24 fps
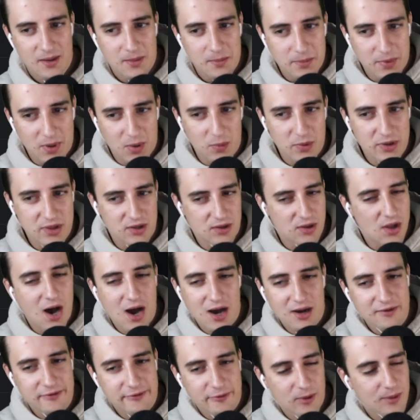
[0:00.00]
but with a
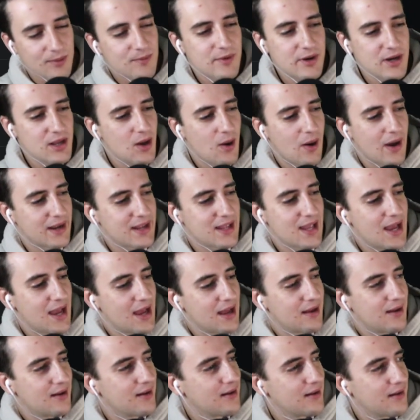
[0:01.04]
long form video I
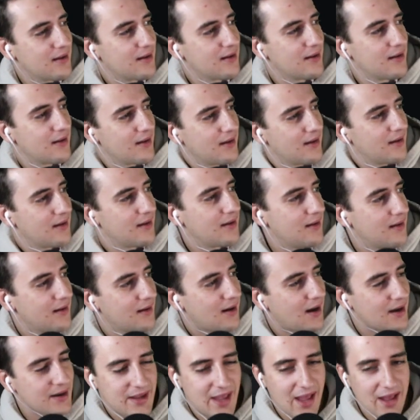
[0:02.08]
can't
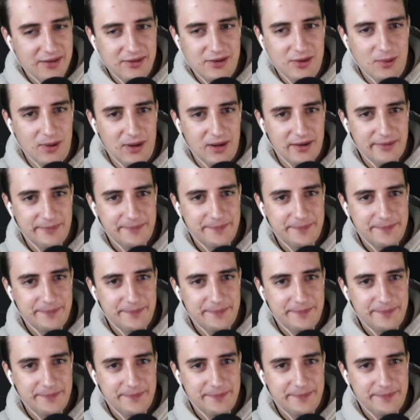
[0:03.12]
I can't do it.